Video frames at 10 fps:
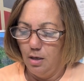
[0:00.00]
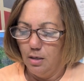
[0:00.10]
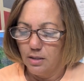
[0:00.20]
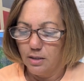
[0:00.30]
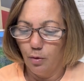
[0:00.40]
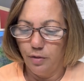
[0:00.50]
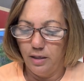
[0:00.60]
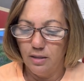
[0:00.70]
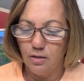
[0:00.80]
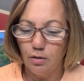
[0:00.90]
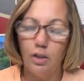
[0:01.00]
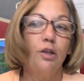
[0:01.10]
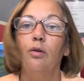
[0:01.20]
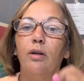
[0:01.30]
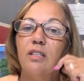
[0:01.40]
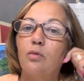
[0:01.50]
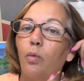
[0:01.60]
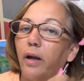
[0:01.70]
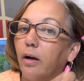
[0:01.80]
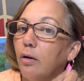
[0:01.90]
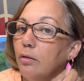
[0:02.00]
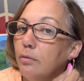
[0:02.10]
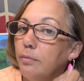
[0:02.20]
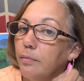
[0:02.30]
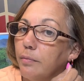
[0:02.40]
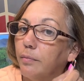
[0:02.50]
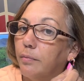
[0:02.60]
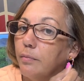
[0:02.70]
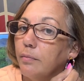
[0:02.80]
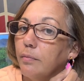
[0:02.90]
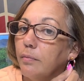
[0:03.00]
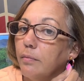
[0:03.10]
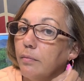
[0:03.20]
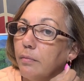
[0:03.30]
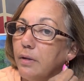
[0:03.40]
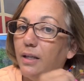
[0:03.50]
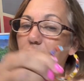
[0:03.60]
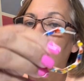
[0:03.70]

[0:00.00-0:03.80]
so these are cute as well. These